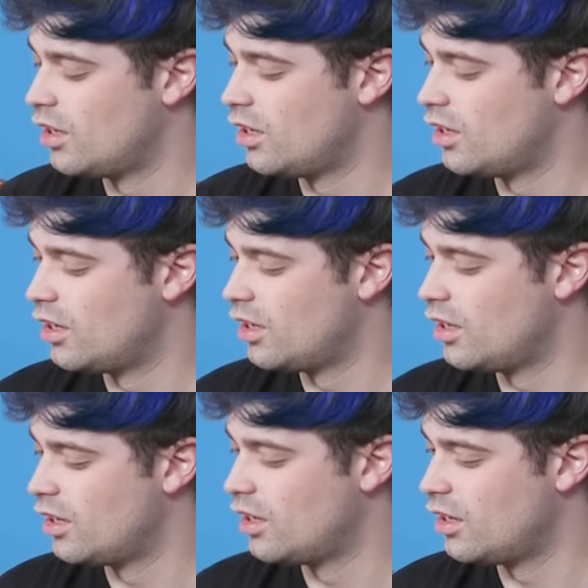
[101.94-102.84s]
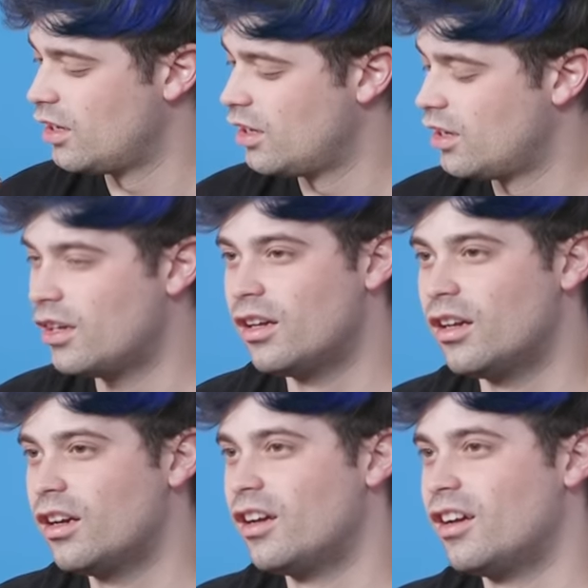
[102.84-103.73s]

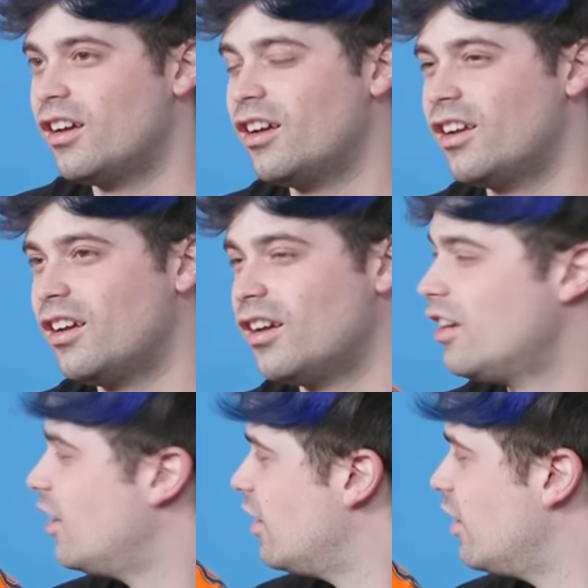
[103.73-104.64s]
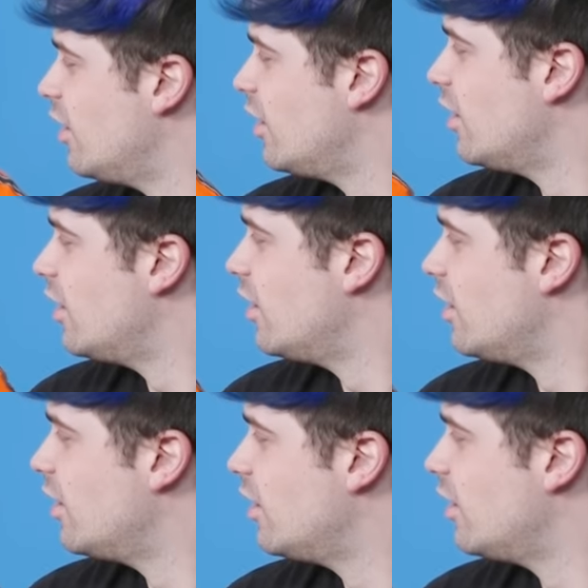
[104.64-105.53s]

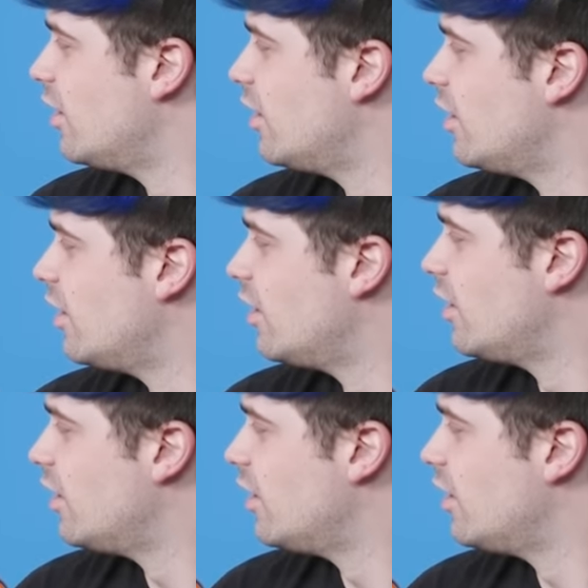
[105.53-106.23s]
This person isn't speaking.